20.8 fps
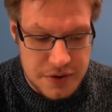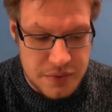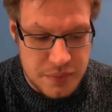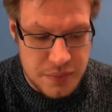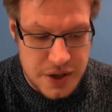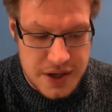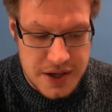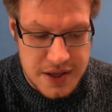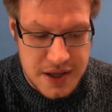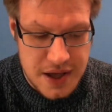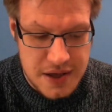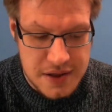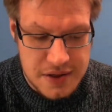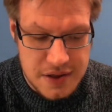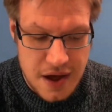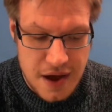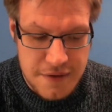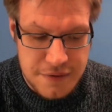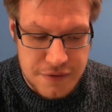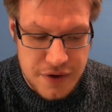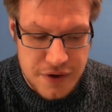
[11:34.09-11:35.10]
When he does,
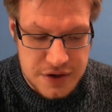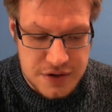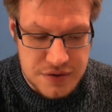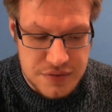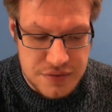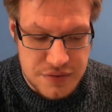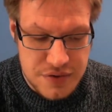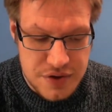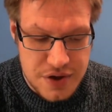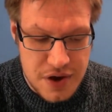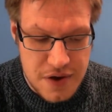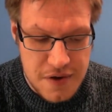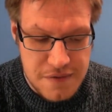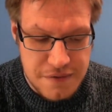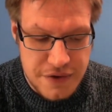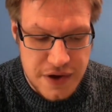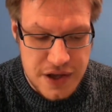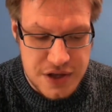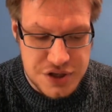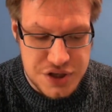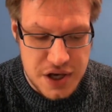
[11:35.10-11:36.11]
after actions resolve,
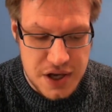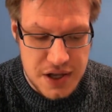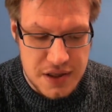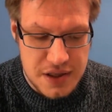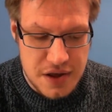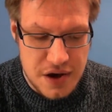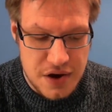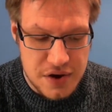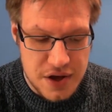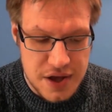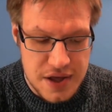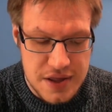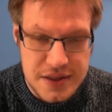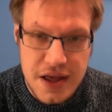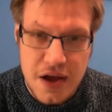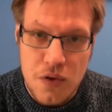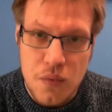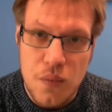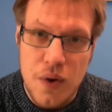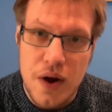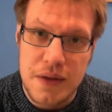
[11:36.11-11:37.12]
each hit target is
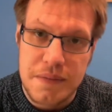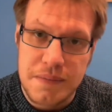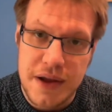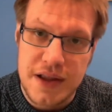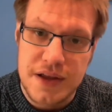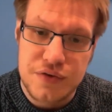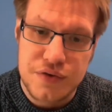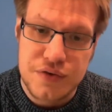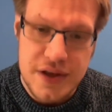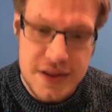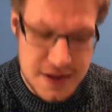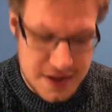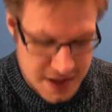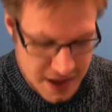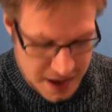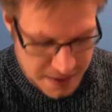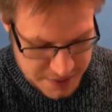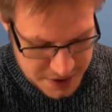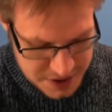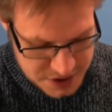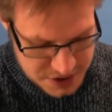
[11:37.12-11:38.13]
dealt 1 penetrating
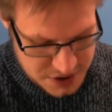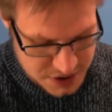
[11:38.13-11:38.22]
damage.